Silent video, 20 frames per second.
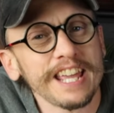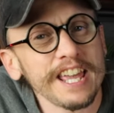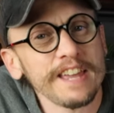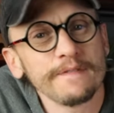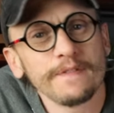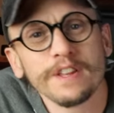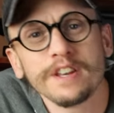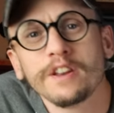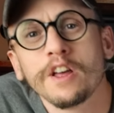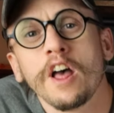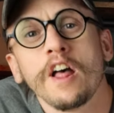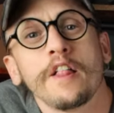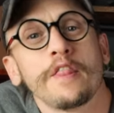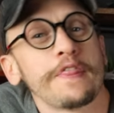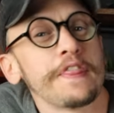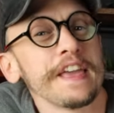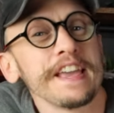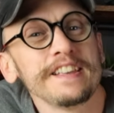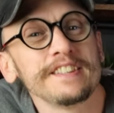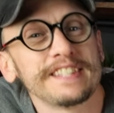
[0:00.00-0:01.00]
even
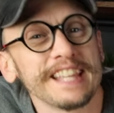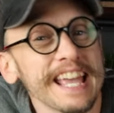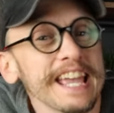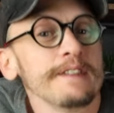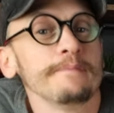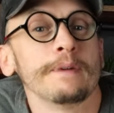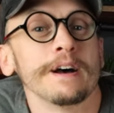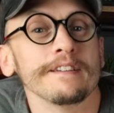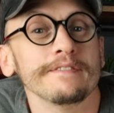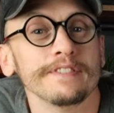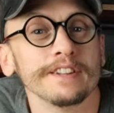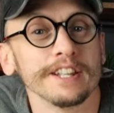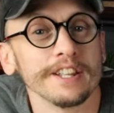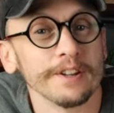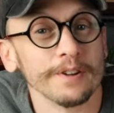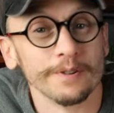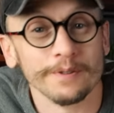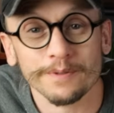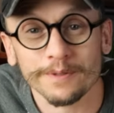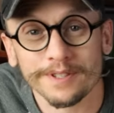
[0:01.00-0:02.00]
things in my
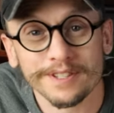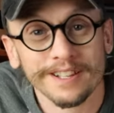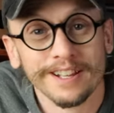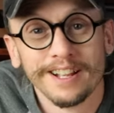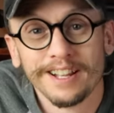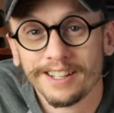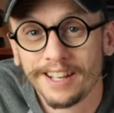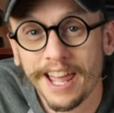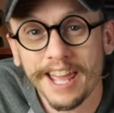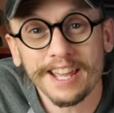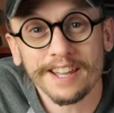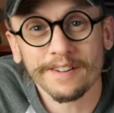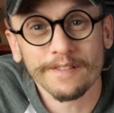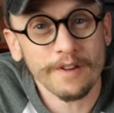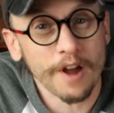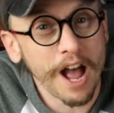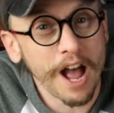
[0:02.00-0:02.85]
videos. Like,